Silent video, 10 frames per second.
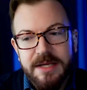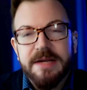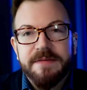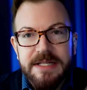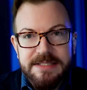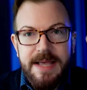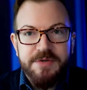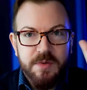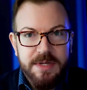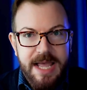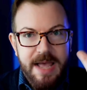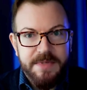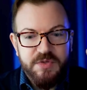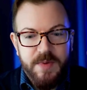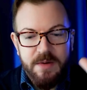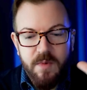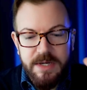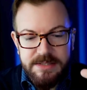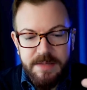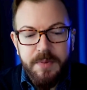kind of conceptual gap between
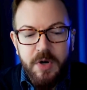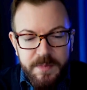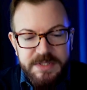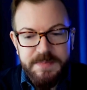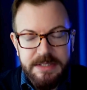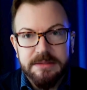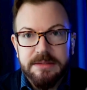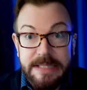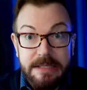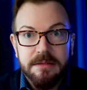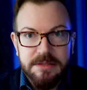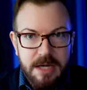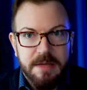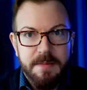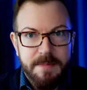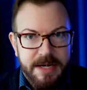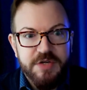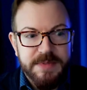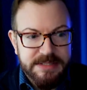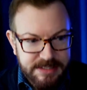what is a purpose-built legal document
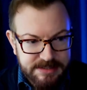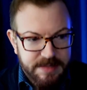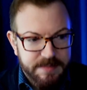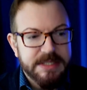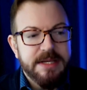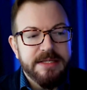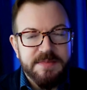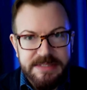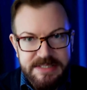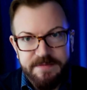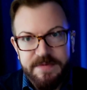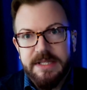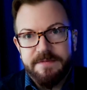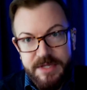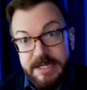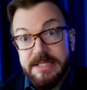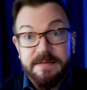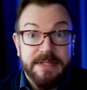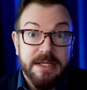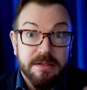management system designed specifically for the needs
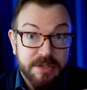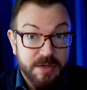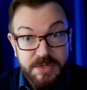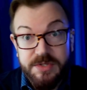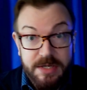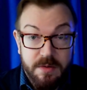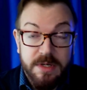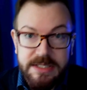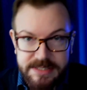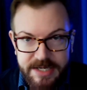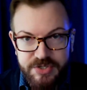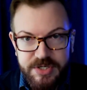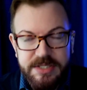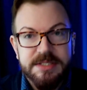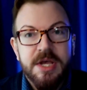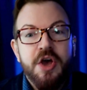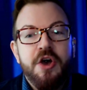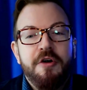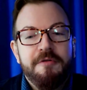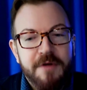of legal users and organizations
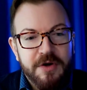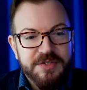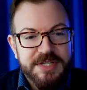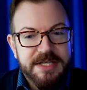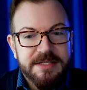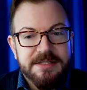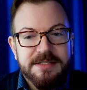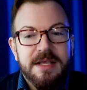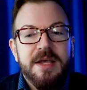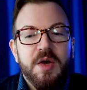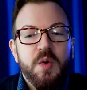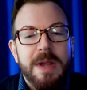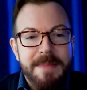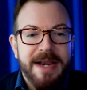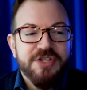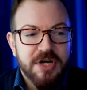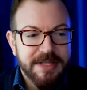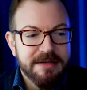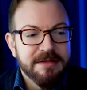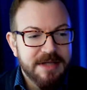versus we manage our
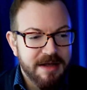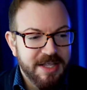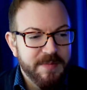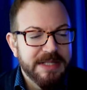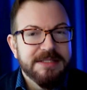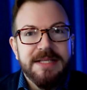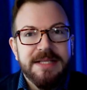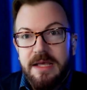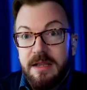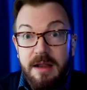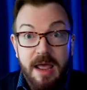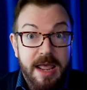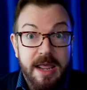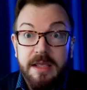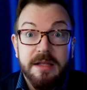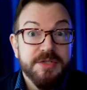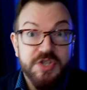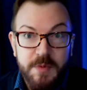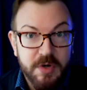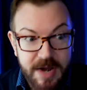legal documents in a
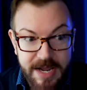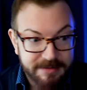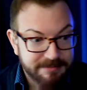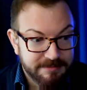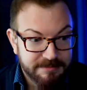consumer-grade